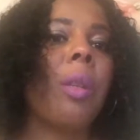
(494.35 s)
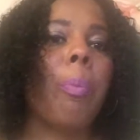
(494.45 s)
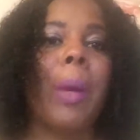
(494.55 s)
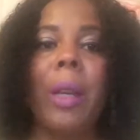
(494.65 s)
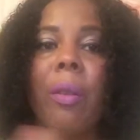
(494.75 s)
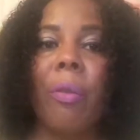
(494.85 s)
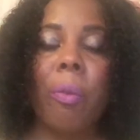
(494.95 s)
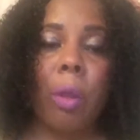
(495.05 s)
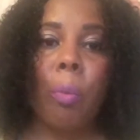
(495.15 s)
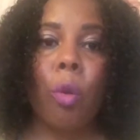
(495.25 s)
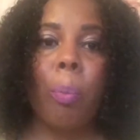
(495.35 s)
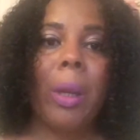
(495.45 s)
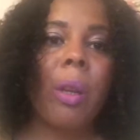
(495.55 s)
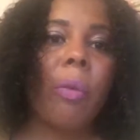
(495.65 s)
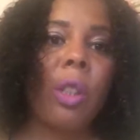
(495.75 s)
the more
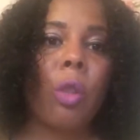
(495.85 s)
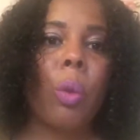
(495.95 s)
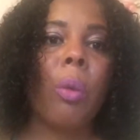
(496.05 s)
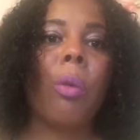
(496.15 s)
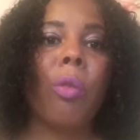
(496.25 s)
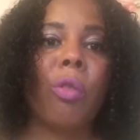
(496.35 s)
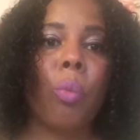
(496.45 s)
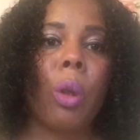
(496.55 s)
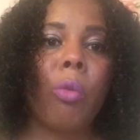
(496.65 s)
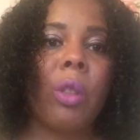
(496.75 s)
benefits we will